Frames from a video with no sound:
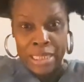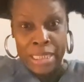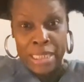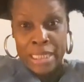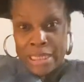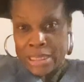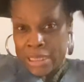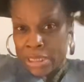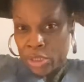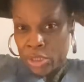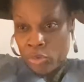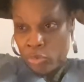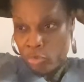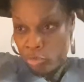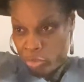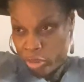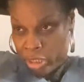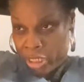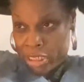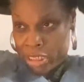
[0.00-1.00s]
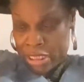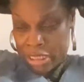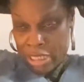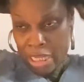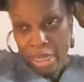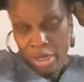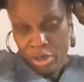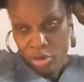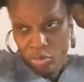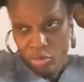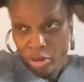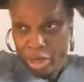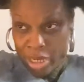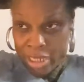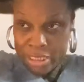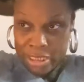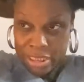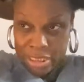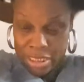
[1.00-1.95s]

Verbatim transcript: eats grease like crazy.